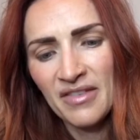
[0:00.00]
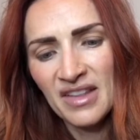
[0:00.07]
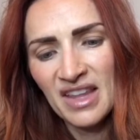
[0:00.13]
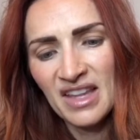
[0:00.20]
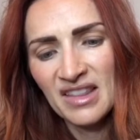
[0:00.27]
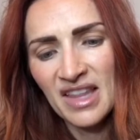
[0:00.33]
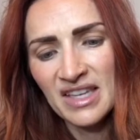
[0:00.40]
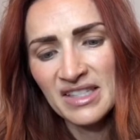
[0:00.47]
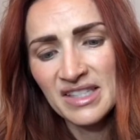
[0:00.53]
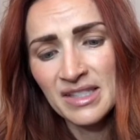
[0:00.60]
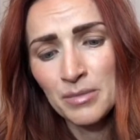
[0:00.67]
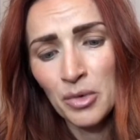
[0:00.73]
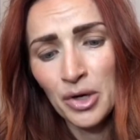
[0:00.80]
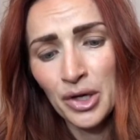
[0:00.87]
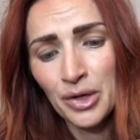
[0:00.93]
feel like less
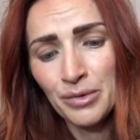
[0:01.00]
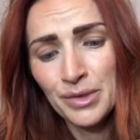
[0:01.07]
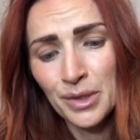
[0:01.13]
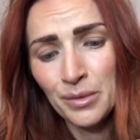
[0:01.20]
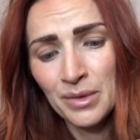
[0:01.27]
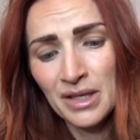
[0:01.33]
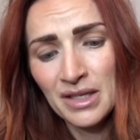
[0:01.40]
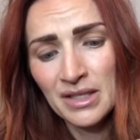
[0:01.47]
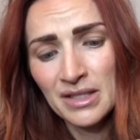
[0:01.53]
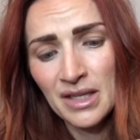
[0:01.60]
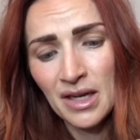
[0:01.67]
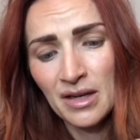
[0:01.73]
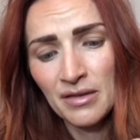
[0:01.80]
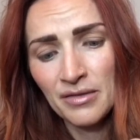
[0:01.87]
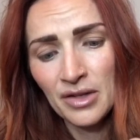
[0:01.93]
is more. You don't need a
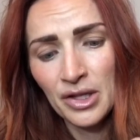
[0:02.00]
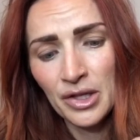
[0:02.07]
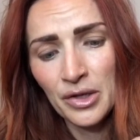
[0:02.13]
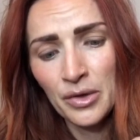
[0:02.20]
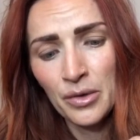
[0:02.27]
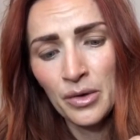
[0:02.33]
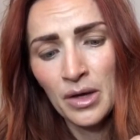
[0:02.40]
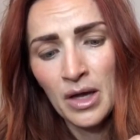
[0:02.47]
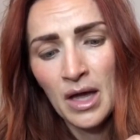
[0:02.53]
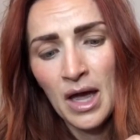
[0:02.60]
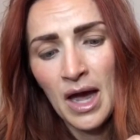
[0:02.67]
ton of glue.